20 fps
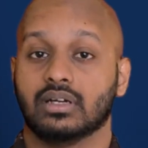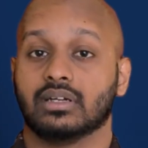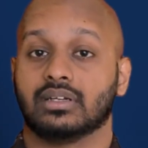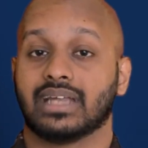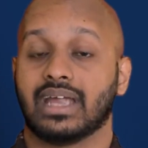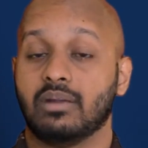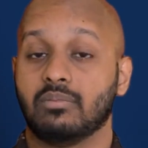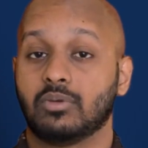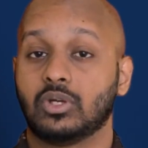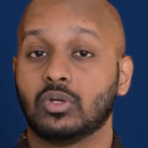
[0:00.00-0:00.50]
a
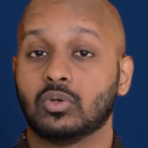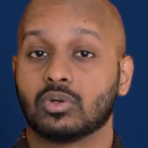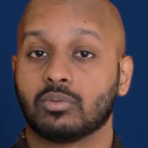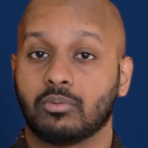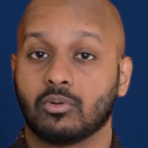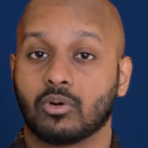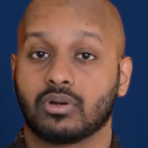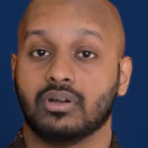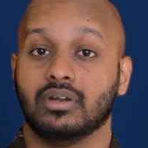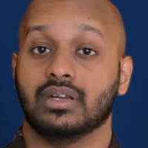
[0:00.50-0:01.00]
Type 2
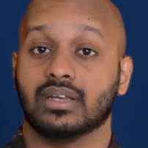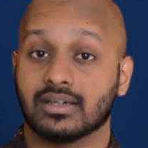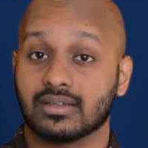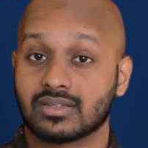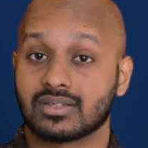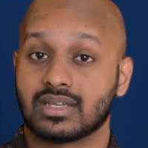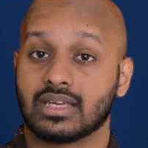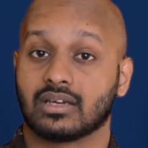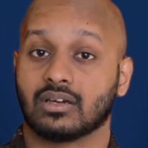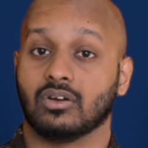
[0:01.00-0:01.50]
report
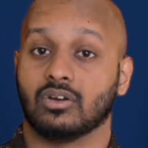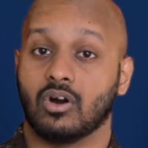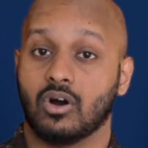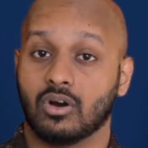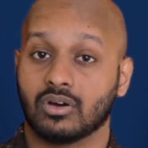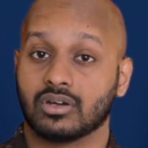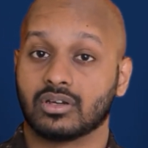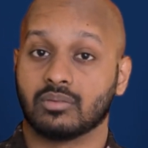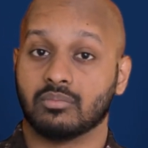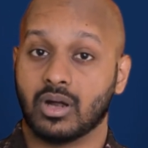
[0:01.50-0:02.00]
does take a
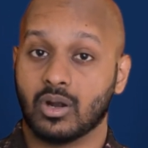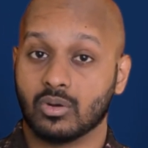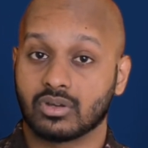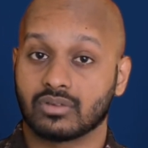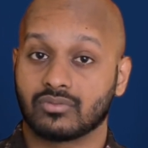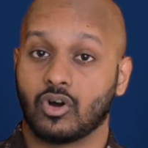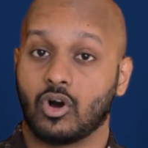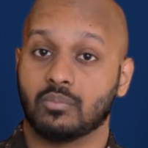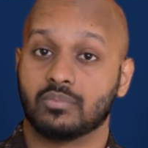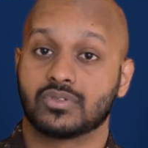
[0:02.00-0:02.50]
longer amount
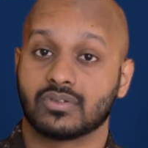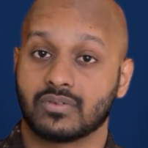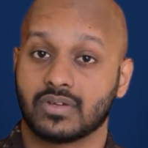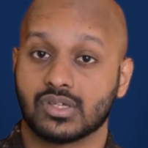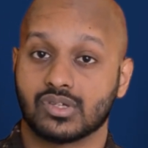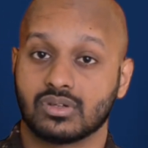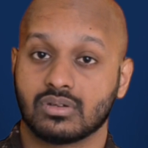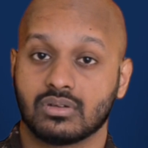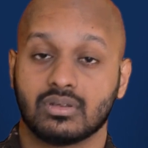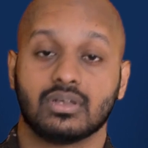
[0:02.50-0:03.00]
of
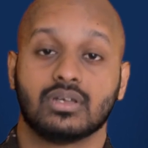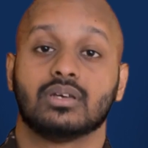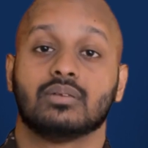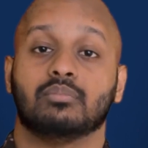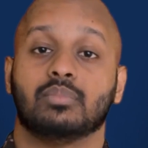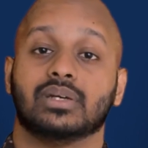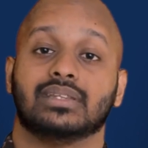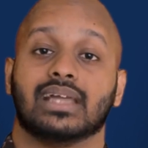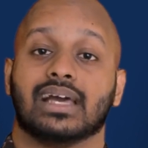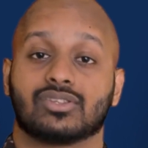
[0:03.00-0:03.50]
observation,
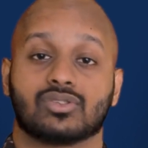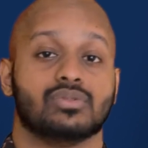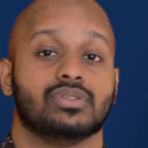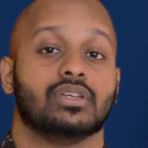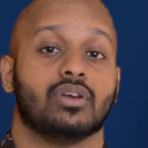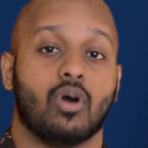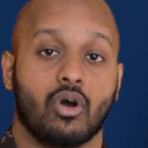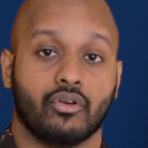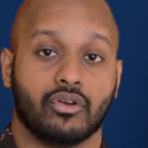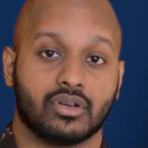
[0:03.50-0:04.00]
but that's on
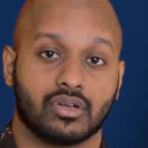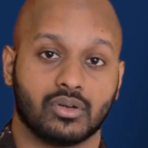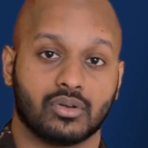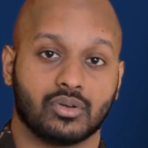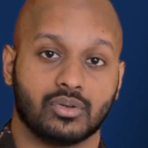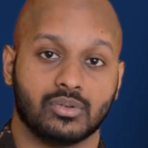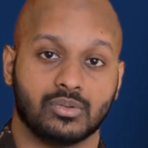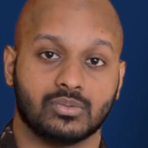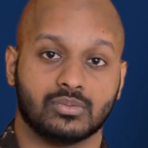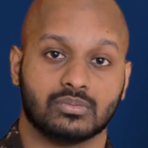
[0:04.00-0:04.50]
the auditor
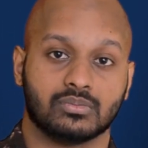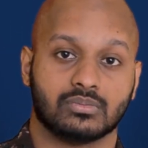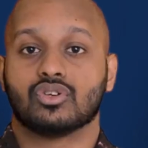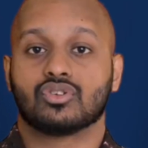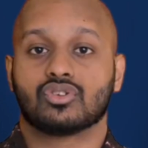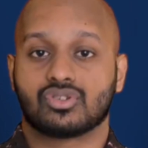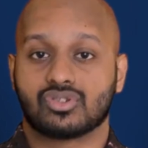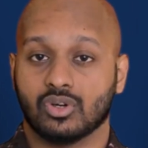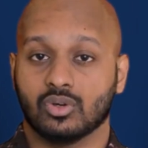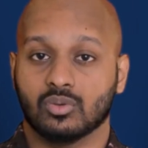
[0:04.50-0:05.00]
to do.
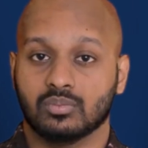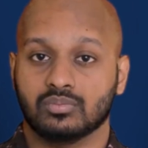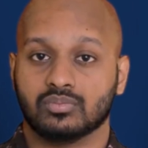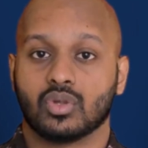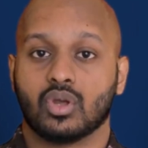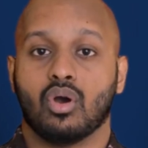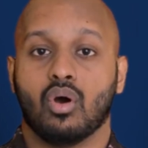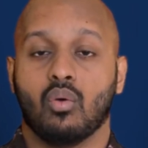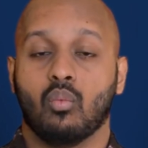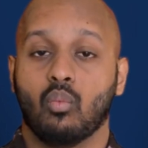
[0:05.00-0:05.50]
So,
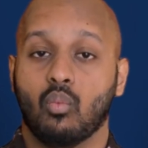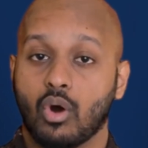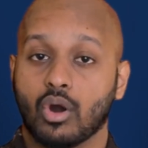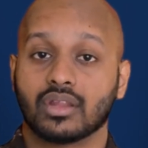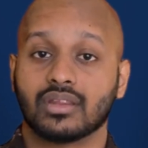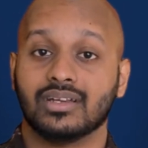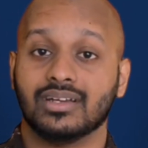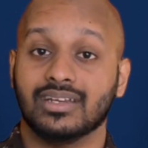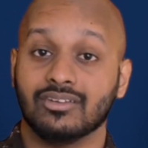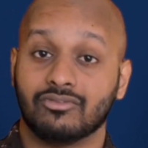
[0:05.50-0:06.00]
what
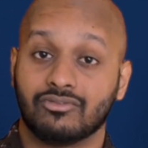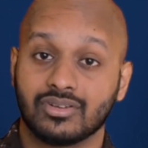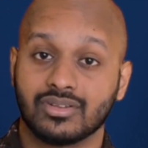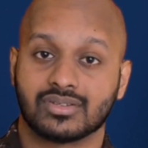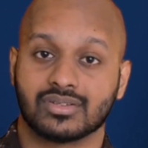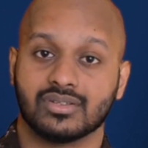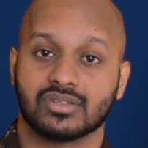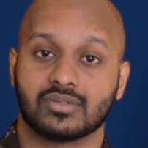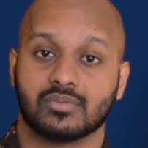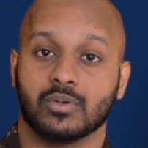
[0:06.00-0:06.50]
are the
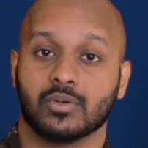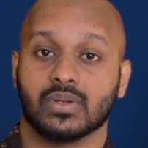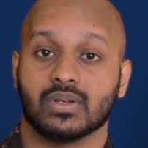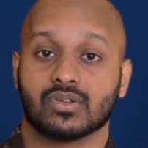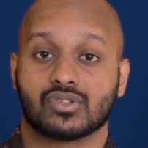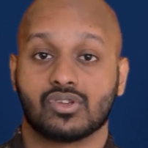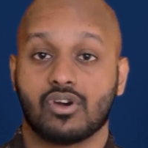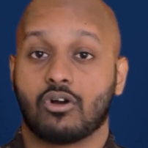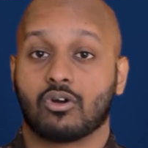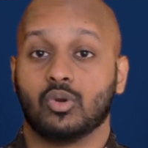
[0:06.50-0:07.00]
differences between a
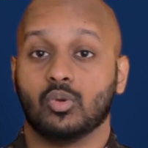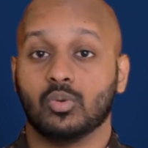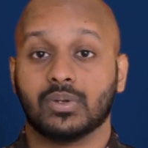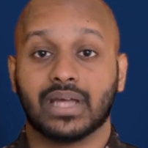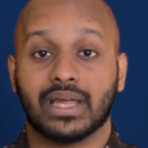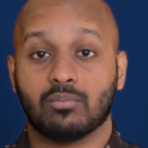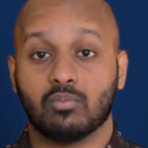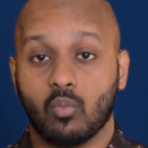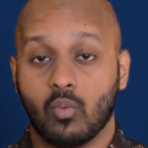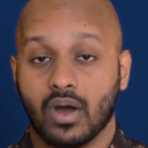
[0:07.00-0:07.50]
SOC 2
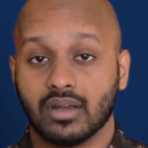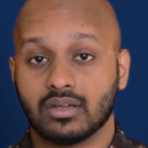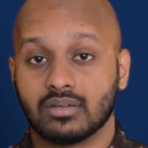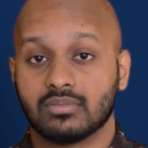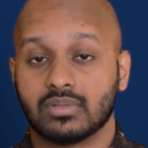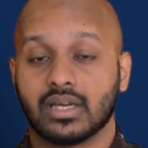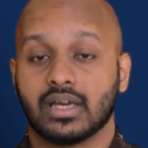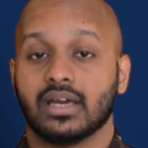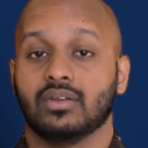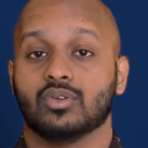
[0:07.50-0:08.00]
Type 1
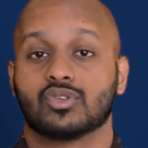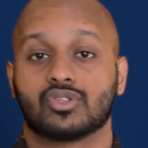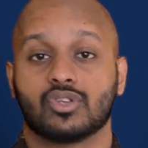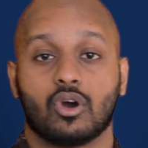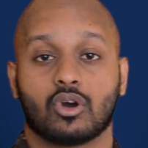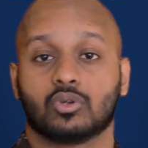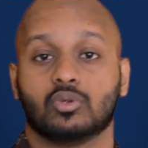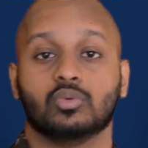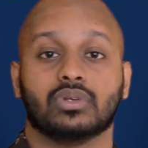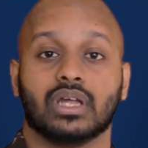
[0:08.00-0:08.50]
and a
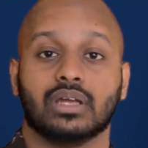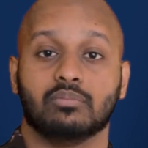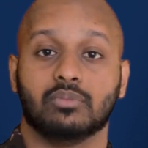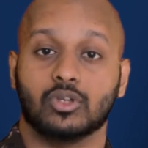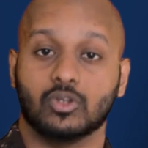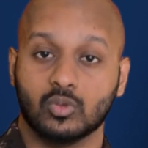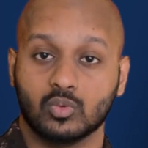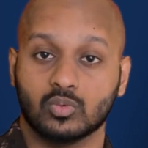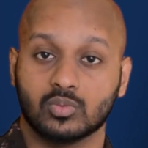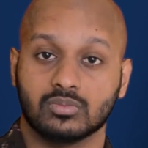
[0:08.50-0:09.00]
SOC 2 Type
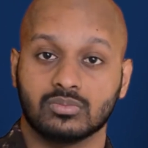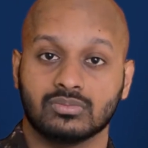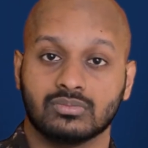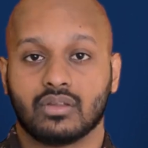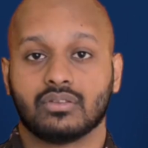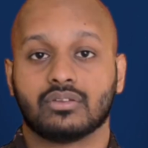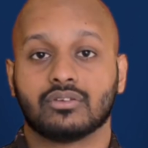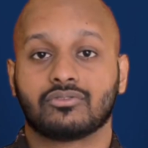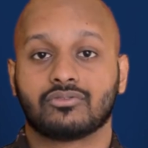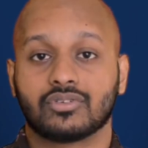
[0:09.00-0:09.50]
2?
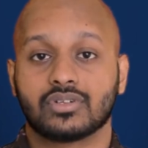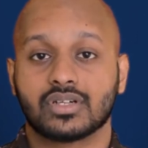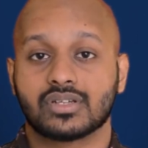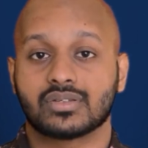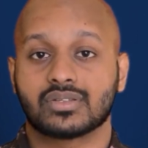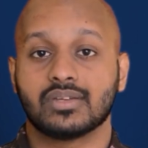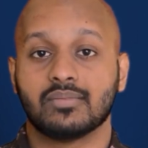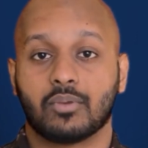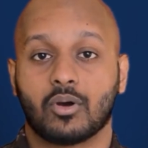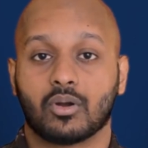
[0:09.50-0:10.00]
The
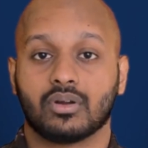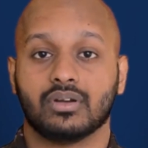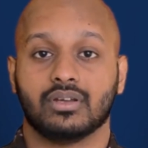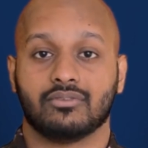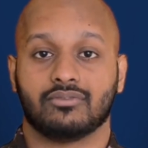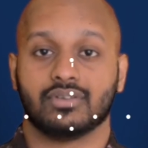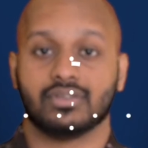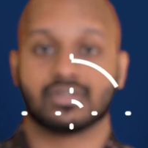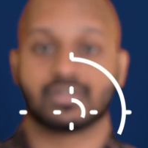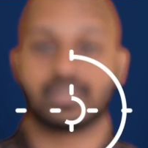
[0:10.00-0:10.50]
first important
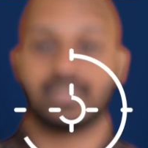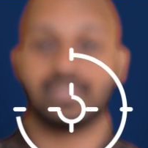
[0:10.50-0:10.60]
difference